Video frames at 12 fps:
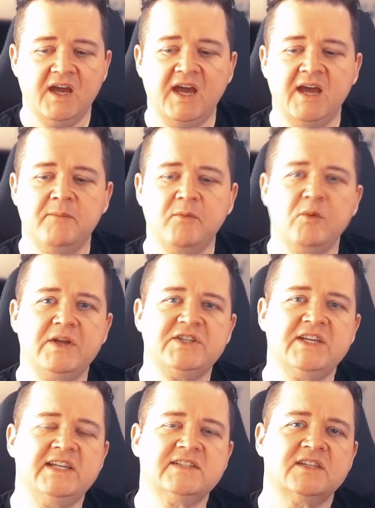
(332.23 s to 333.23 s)
um,
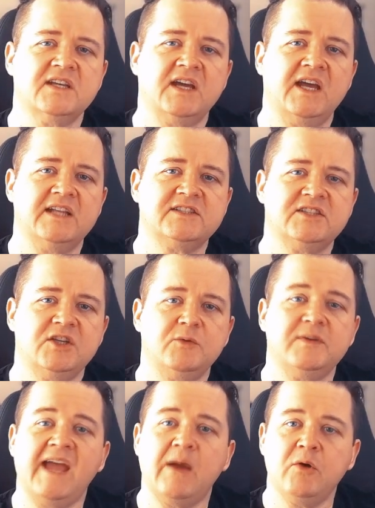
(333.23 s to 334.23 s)
which is uh, to do
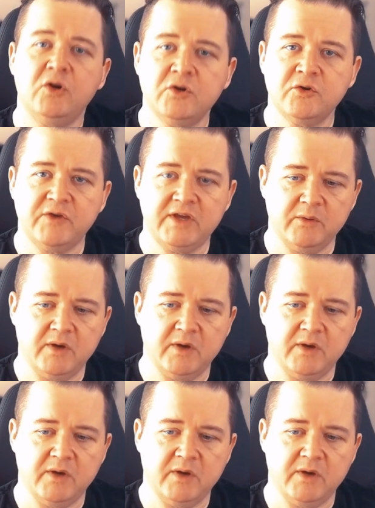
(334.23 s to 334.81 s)
with how hungry